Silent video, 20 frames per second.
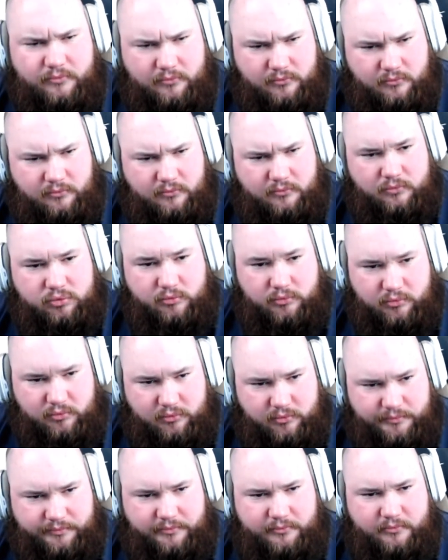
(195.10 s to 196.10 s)
I'ma get the
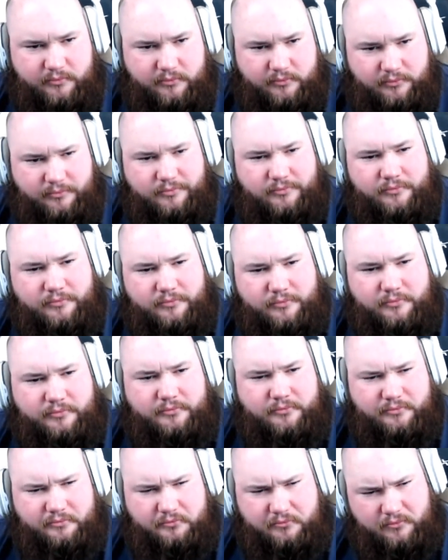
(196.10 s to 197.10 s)
steal like I'm Chris
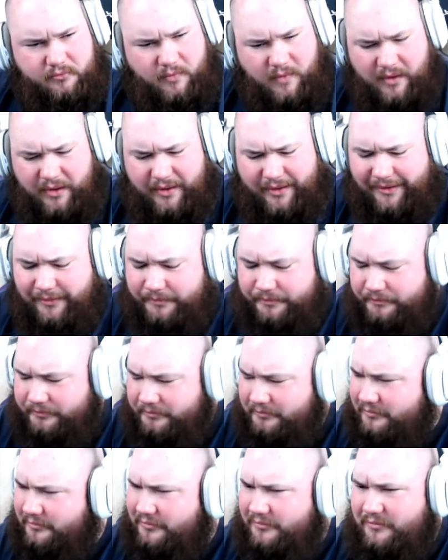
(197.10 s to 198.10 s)
Paul. Back to back Suburbans,
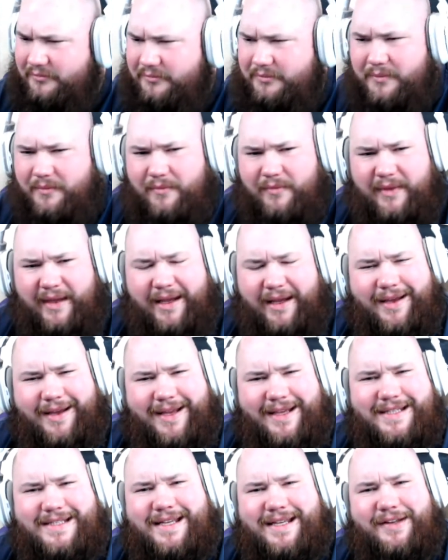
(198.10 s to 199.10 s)
I'm a big dog.
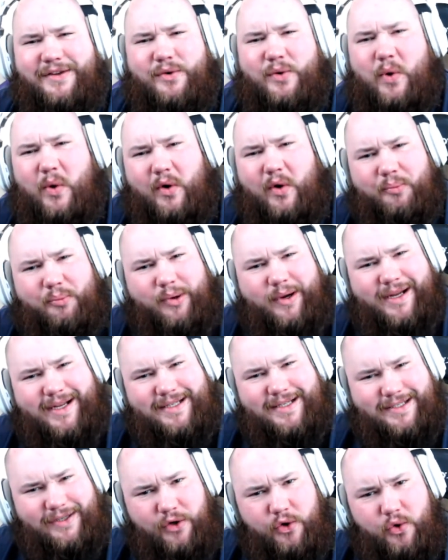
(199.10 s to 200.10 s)
He said, you gonna
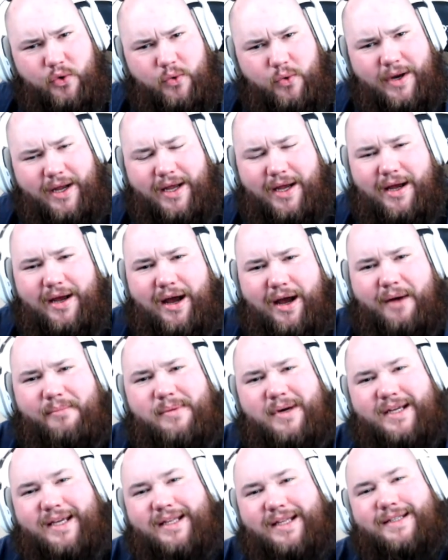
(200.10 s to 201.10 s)
press who?
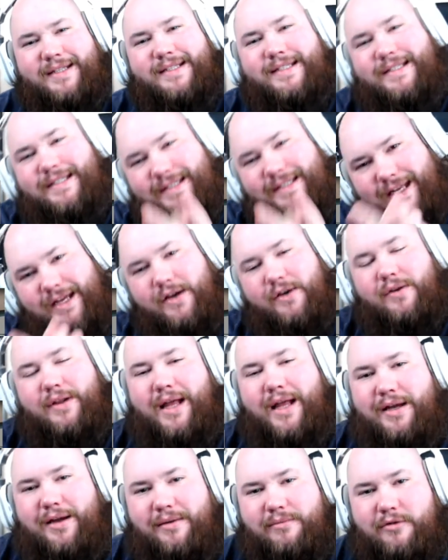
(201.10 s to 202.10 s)
I'ma get the steal
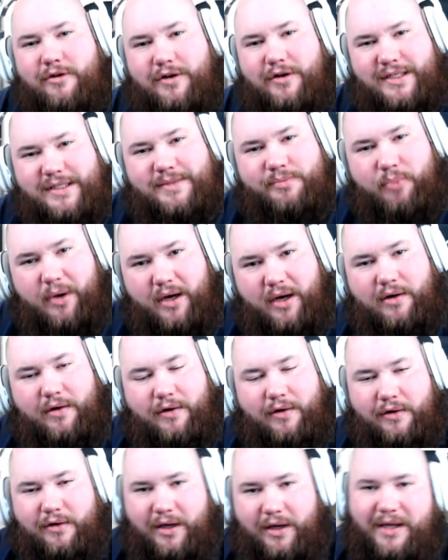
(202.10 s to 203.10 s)
like I'm Chris
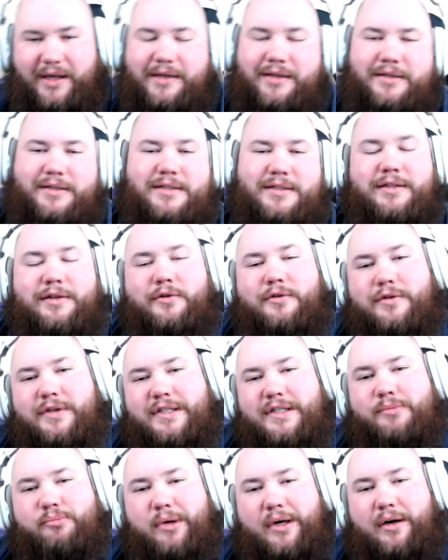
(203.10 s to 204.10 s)
Paul. You know,
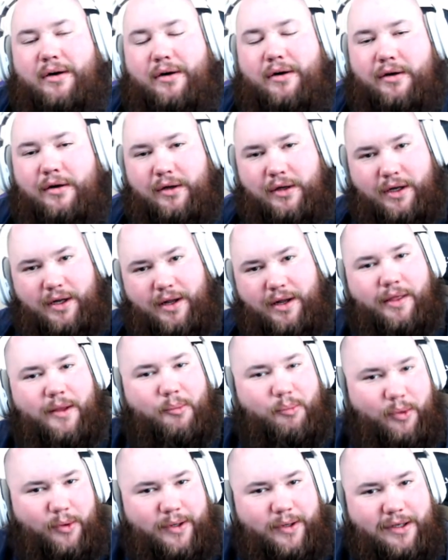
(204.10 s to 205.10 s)
Chris Paul, the
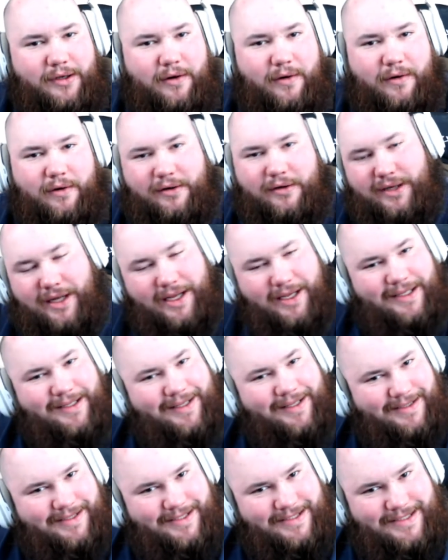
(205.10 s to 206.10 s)
point guard,
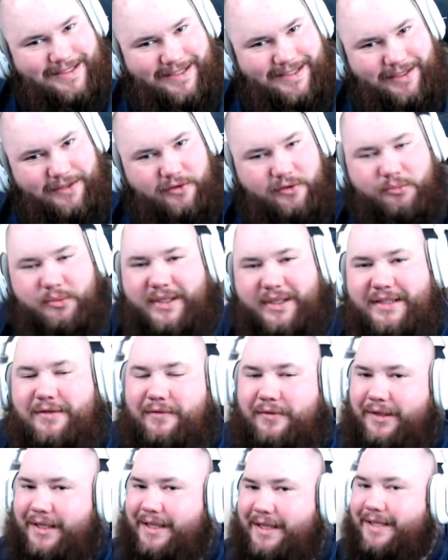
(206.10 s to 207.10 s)
get the steal, but he's
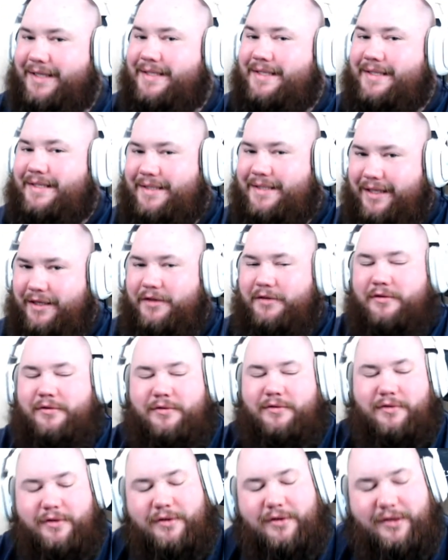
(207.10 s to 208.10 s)
going to get the steal.
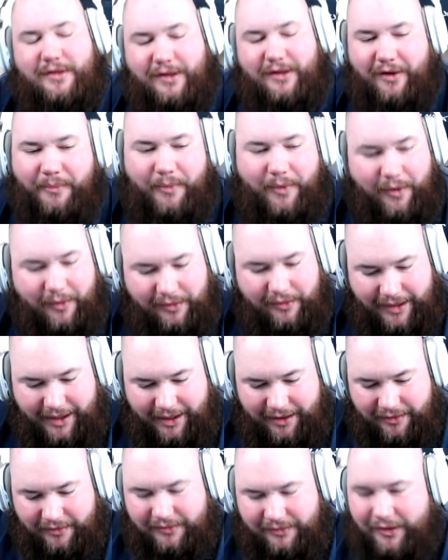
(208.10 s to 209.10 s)
Come on
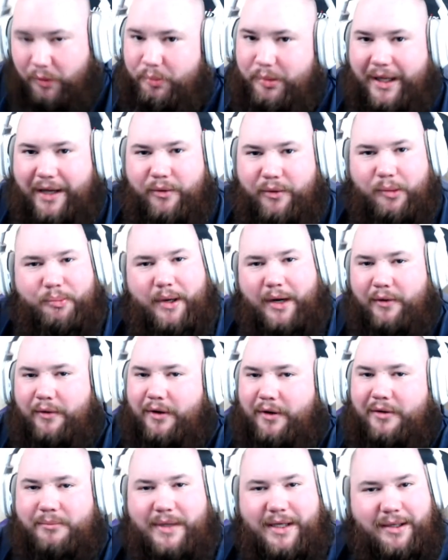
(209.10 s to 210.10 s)
now. Don't play with
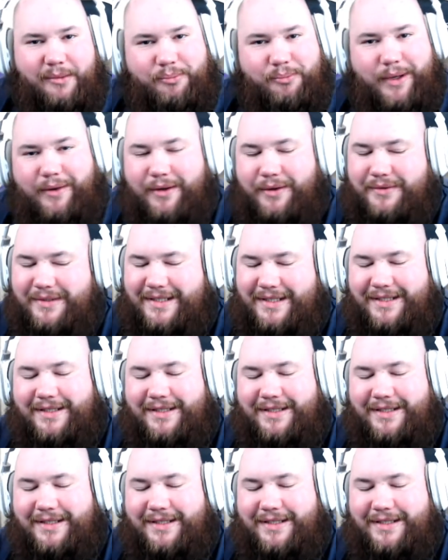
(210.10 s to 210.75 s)
Polo, man. Polo